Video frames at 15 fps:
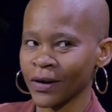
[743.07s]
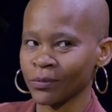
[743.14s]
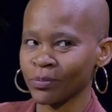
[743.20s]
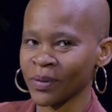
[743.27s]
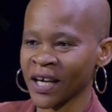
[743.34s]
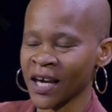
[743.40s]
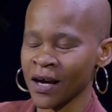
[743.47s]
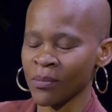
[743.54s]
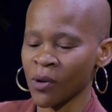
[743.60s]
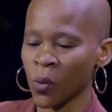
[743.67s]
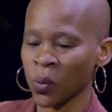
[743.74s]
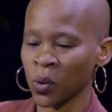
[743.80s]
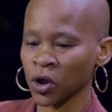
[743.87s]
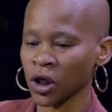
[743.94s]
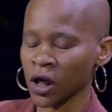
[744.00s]
it became a
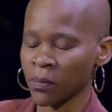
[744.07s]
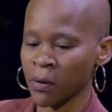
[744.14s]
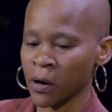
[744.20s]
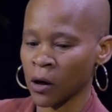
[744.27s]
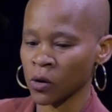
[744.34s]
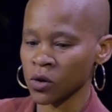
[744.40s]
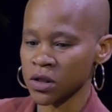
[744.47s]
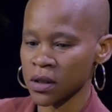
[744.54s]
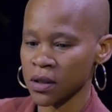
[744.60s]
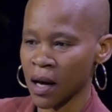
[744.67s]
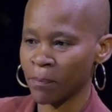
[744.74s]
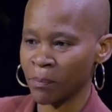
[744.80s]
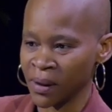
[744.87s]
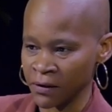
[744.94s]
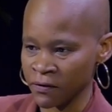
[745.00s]
work about
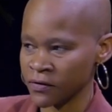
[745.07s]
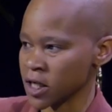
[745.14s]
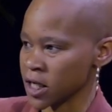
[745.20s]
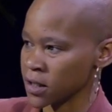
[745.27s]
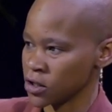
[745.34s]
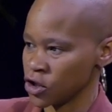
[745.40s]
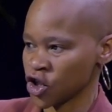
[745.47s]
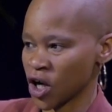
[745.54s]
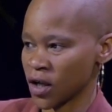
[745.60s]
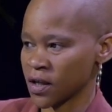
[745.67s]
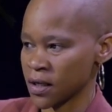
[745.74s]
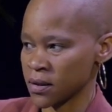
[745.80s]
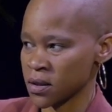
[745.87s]
uplifting each other,